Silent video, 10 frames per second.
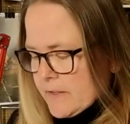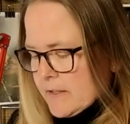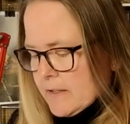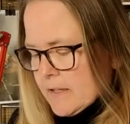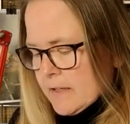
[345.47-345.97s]
And
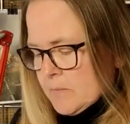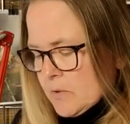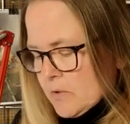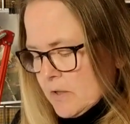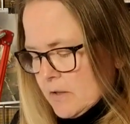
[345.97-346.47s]
then
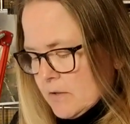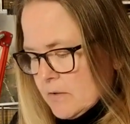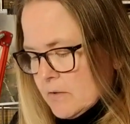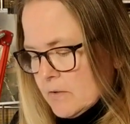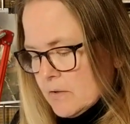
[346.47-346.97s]
I'm gonna,
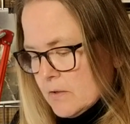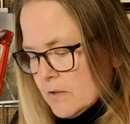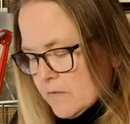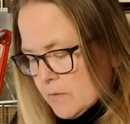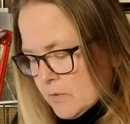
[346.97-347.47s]

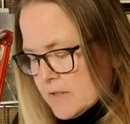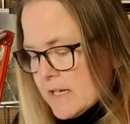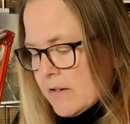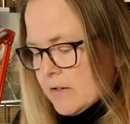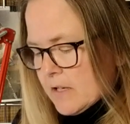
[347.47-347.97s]
if it works
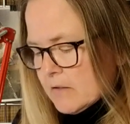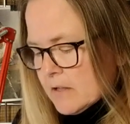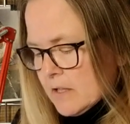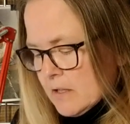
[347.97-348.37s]
out, I'll